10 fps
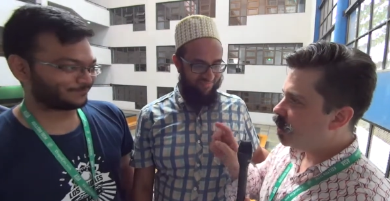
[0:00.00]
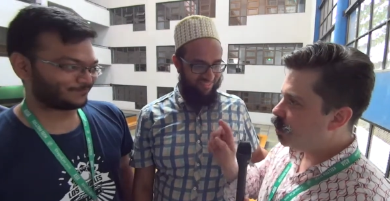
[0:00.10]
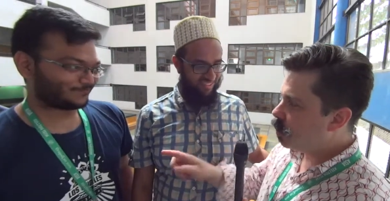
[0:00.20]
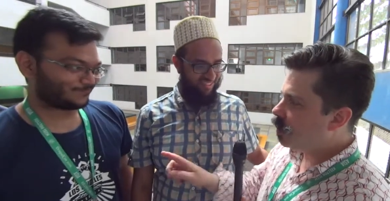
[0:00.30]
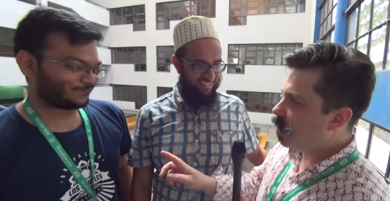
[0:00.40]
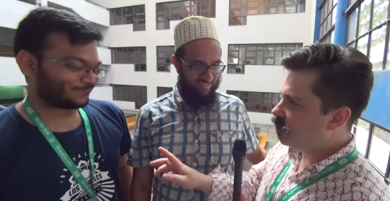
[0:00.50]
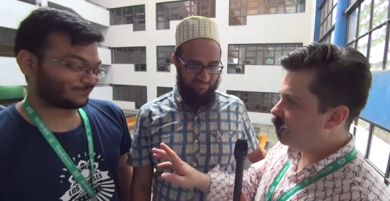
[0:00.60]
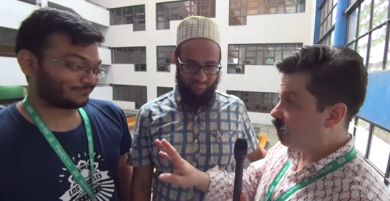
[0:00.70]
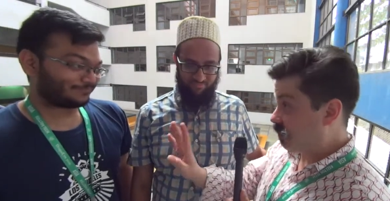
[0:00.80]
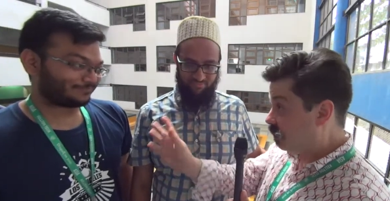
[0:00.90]
Speaker 1: your
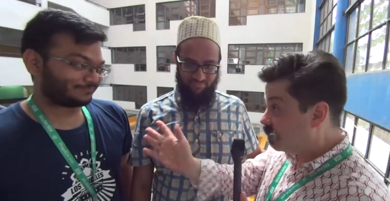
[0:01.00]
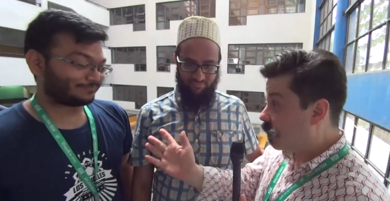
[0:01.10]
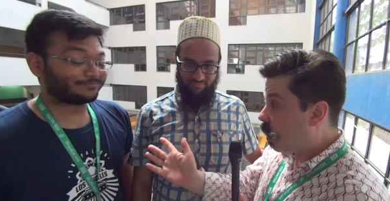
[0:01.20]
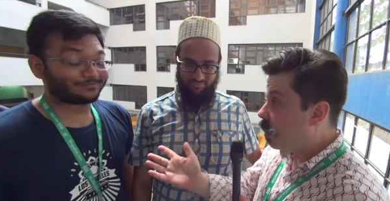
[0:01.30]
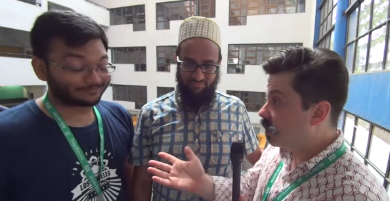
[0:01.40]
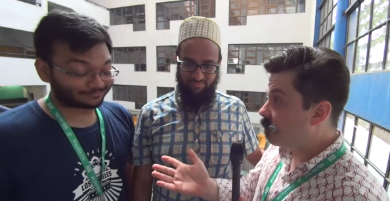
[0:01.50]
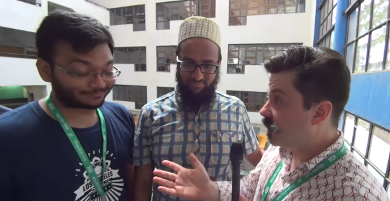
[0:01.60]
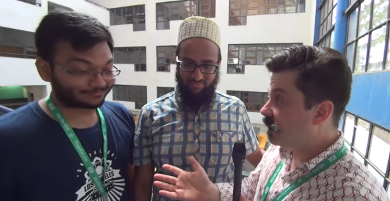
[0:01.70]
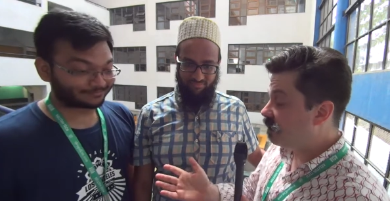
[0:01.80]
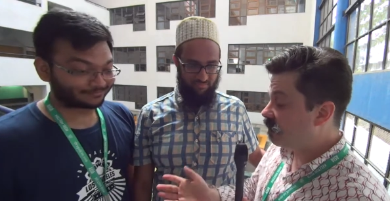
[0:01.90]
contributions are
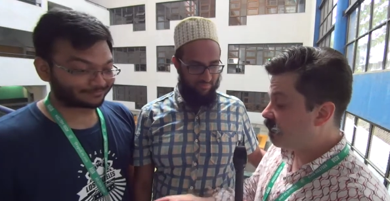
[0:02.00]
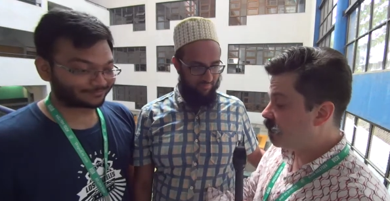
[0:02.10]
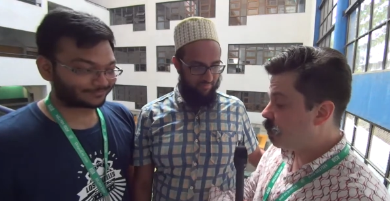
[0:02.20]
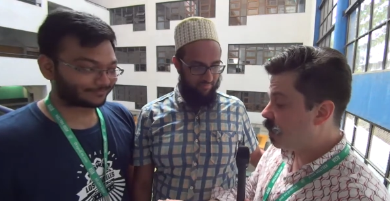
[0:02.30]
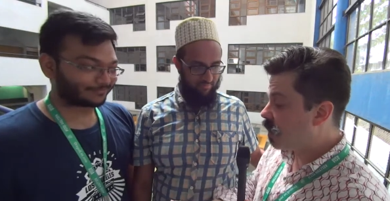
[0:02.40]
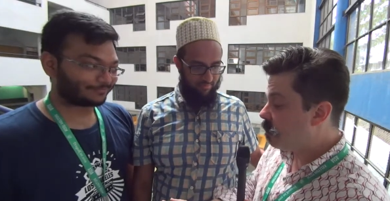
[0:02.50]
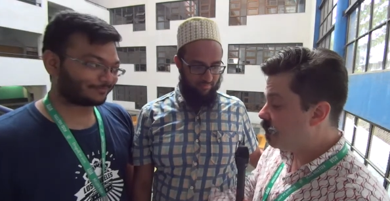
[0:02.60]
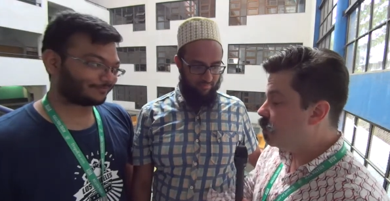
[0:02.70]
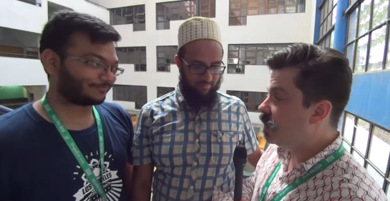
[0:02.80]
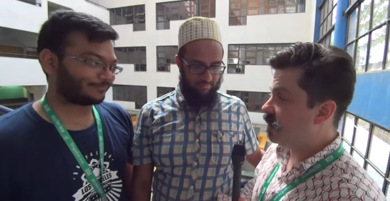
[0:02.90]
completely different. You're a
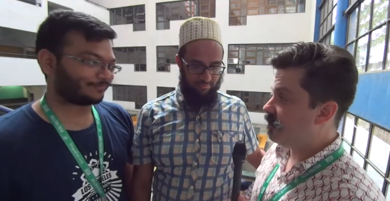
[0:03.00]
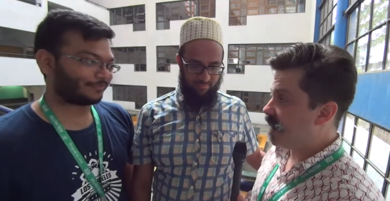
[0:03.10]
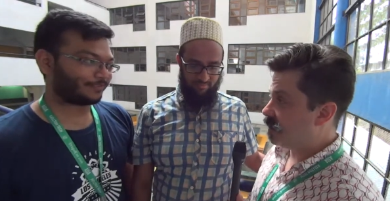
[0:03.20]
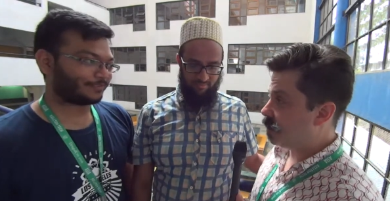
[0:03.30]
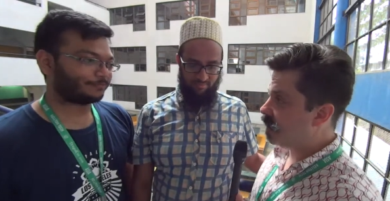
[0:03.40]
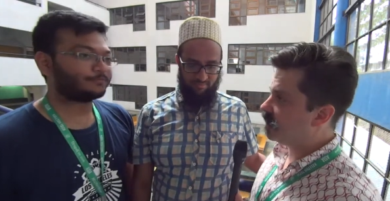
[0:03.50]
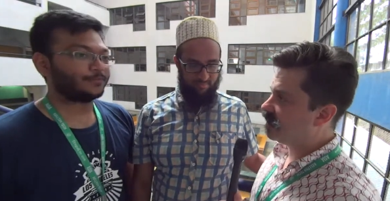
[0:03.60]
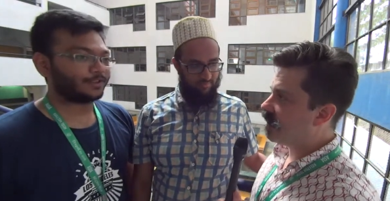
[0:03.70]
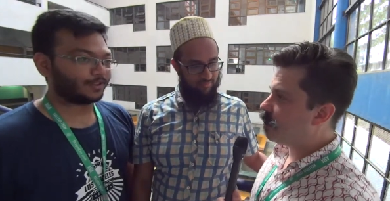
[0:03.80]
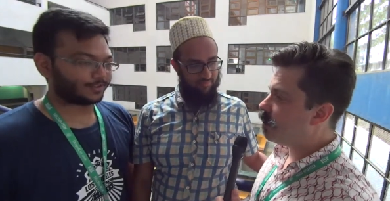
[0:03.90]
community manager at
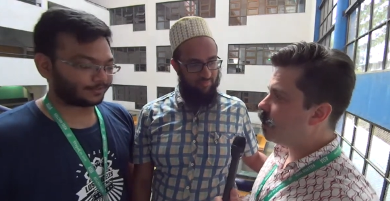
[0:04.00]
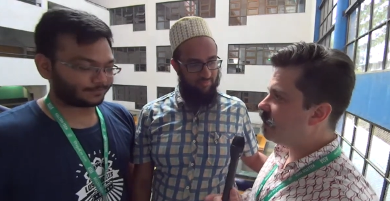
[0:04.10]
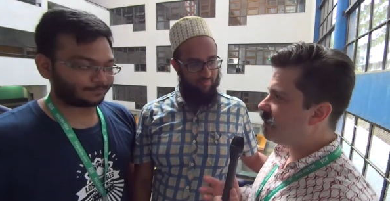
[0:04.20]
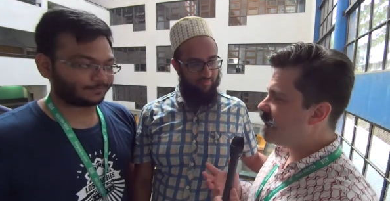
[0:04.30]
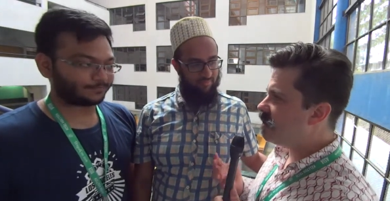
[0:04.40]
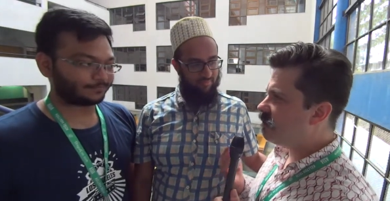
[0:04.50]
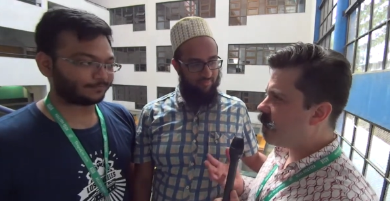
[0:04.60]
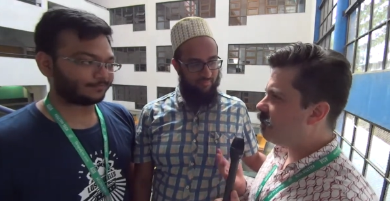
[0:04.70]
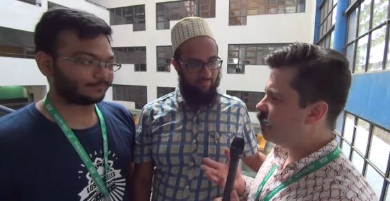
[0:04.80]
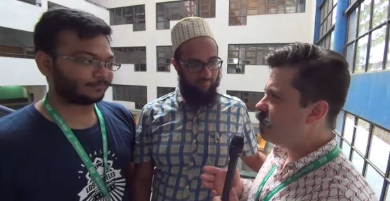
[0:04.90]
Axelerant. Yes. What does that
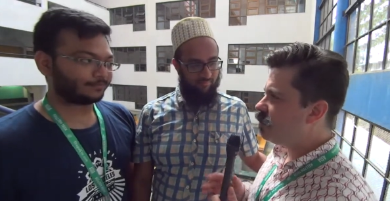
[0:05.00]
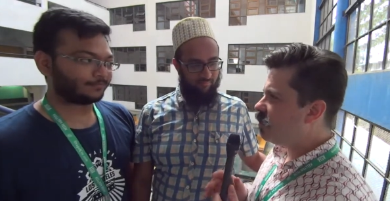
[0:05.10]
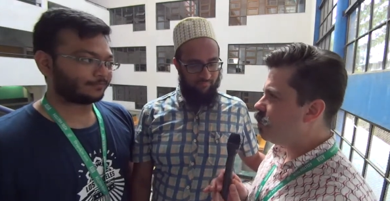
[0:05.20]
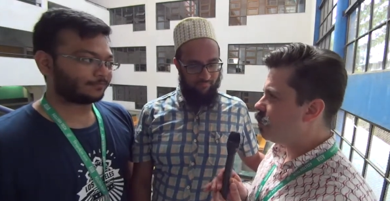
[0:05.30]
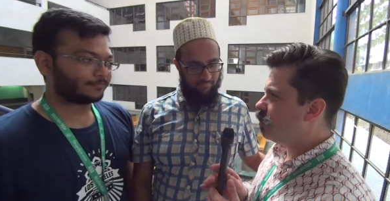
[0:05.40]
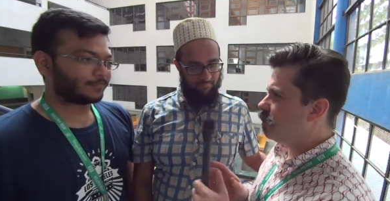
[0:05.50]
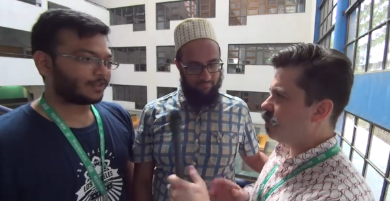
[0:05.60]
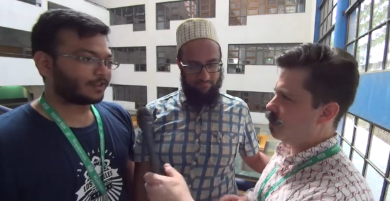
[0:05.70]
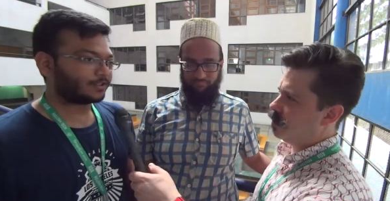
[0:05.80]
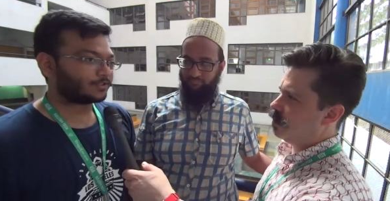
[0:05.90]
involve? What do you do?
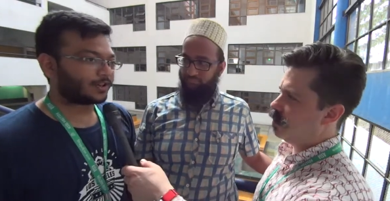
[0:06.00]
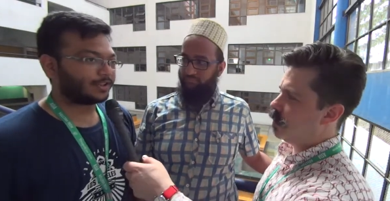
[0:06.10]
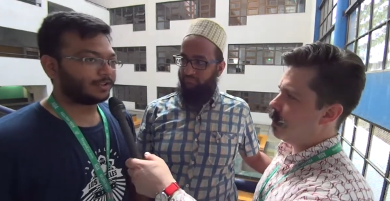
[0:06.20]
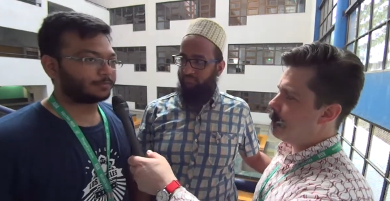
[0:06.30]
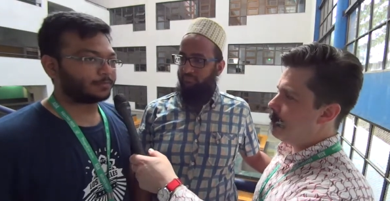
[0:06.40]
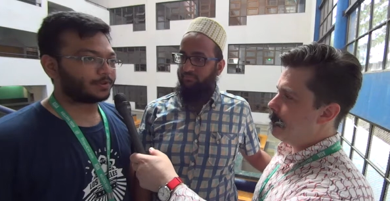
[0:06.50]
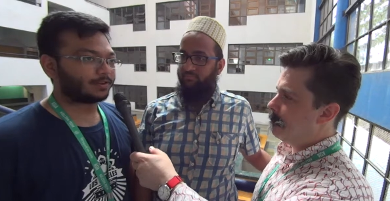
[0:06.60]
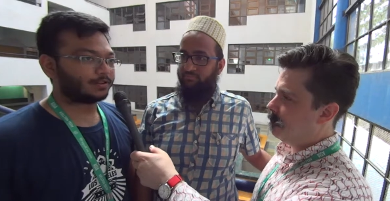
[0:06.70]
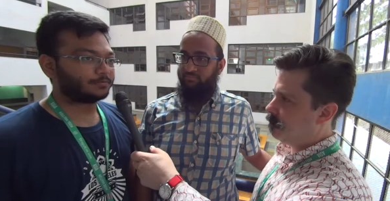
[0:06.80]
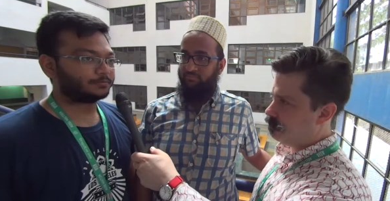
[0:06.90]
Speaker 2: So I help
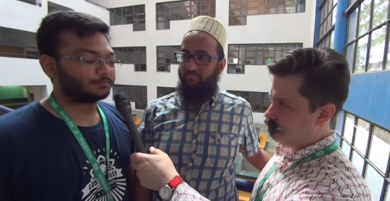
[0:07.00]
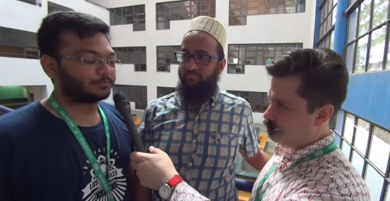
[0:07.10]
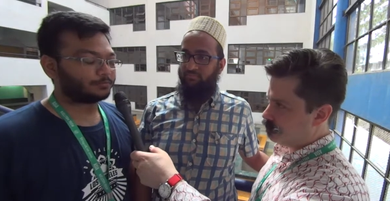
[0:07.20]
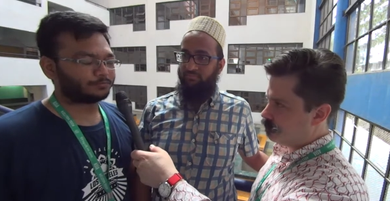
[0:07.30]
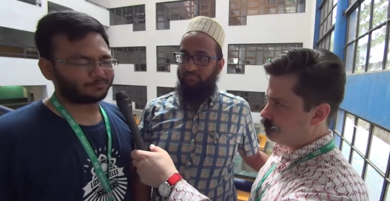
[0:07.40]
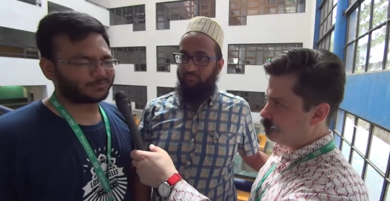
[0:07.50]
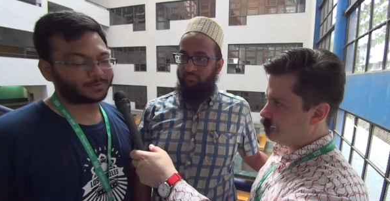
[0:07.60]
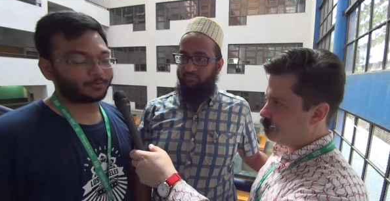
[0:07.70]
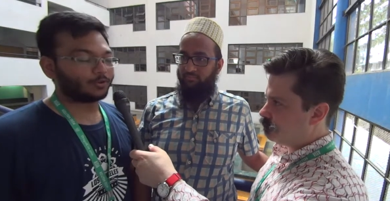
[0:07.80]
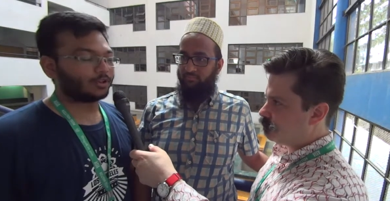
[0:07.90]
um,
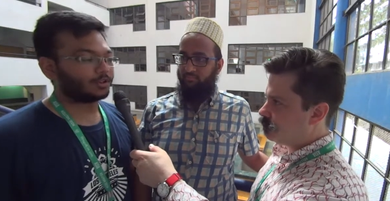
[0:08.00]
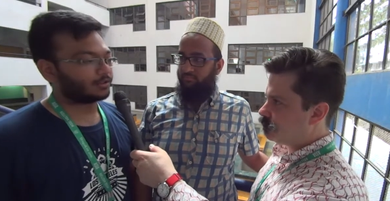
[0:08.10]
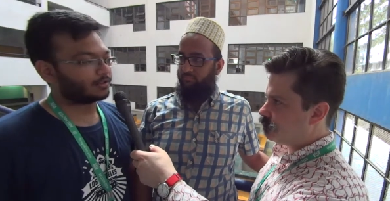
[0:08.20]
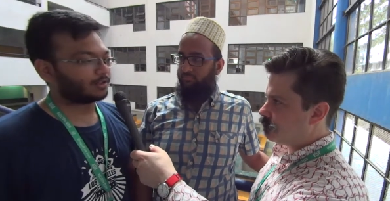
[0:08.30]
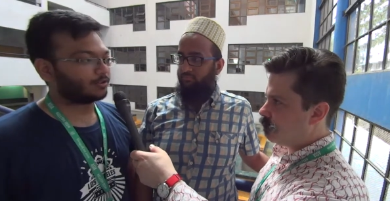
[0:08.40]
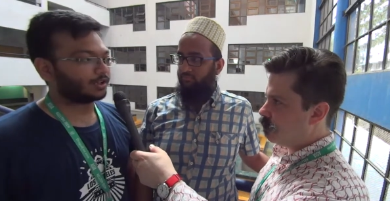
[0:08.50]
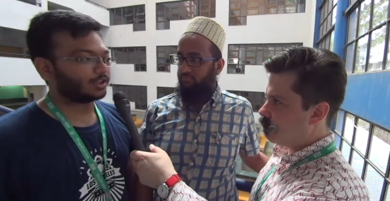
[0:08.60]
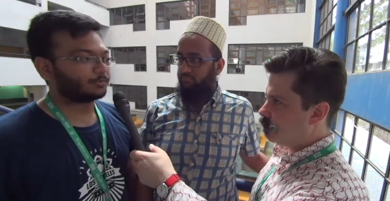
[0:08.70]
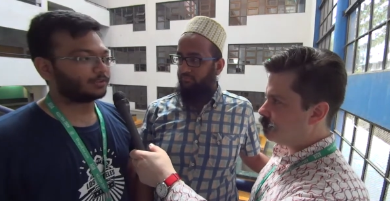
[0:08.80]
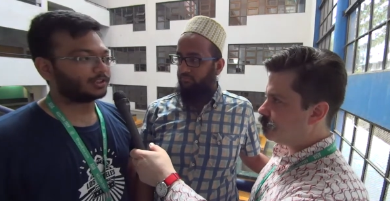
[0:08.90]
support uh, local
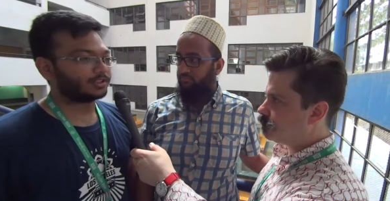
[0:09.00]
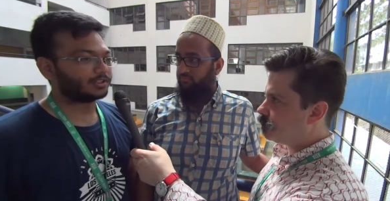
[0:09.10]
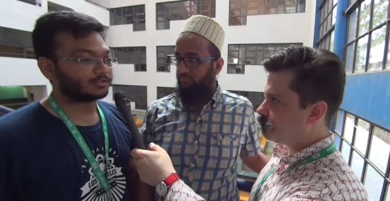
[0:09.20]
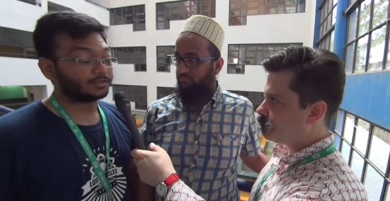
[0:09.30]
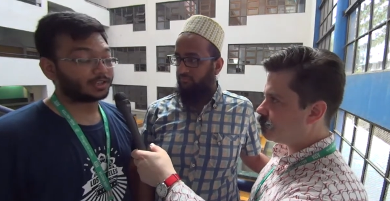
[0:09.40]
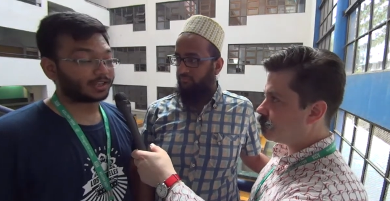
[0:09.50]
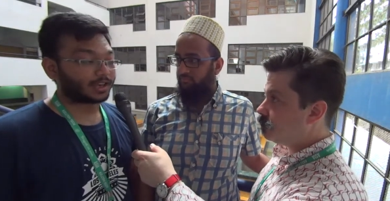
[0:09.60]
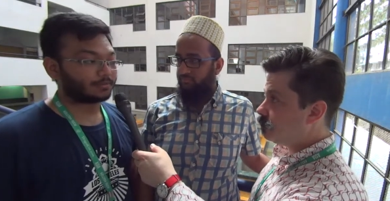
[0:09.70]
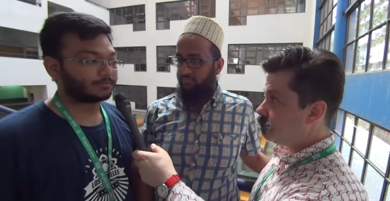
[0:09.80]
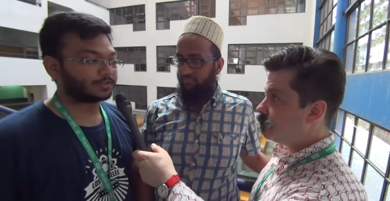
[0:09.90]
communities do their
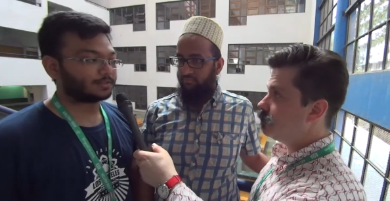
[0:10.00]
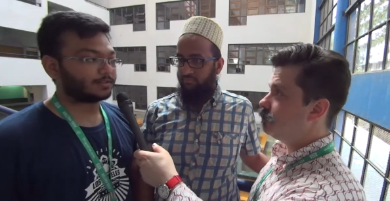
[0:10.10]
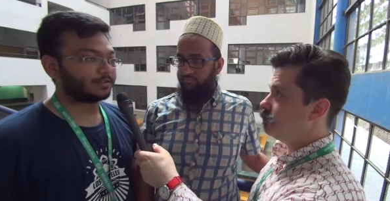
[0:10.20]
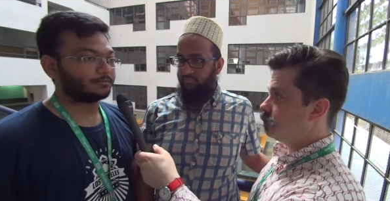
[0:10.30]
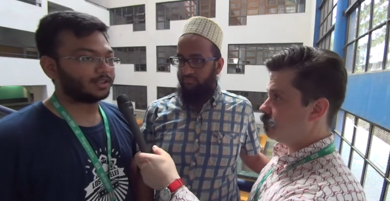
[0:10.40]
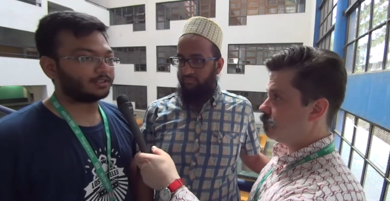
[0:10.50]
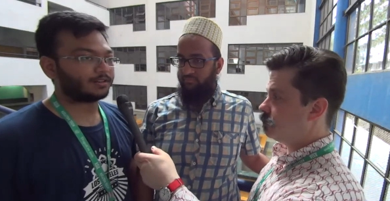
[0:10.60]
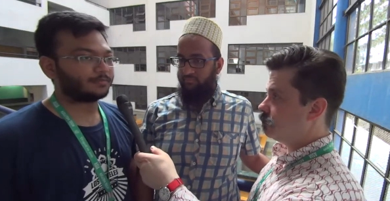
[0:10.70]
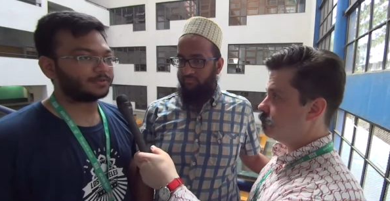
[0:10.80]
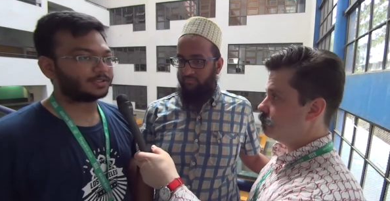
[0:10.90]
camps, uh,
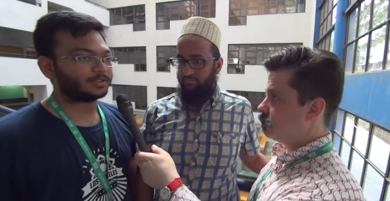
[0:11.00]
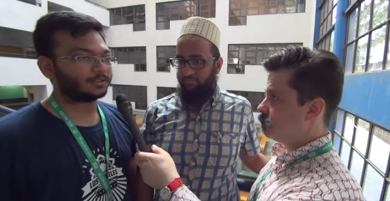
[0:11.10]
meetups.